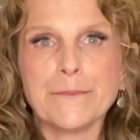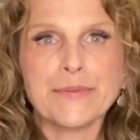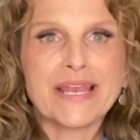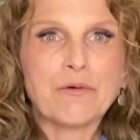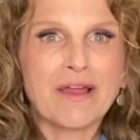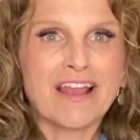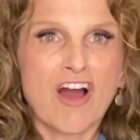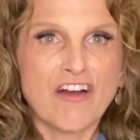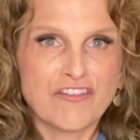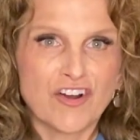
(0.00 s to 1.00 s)
but I want
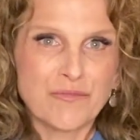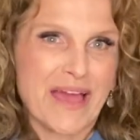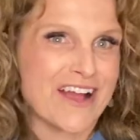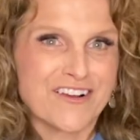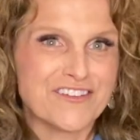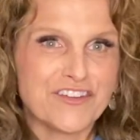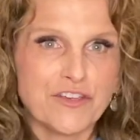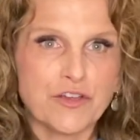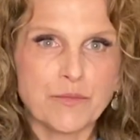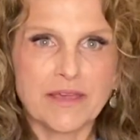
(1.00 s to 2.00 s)
to offer backers to
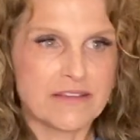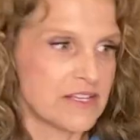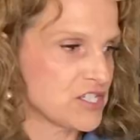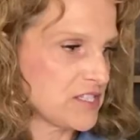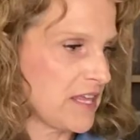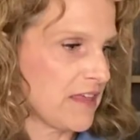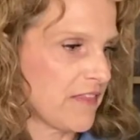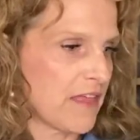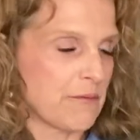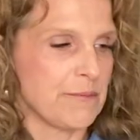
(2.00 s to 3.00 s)
you because I just
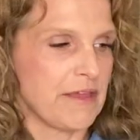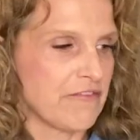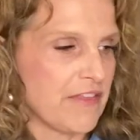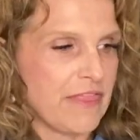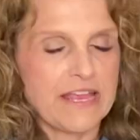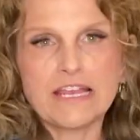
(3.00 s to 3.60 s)
think that would be a fun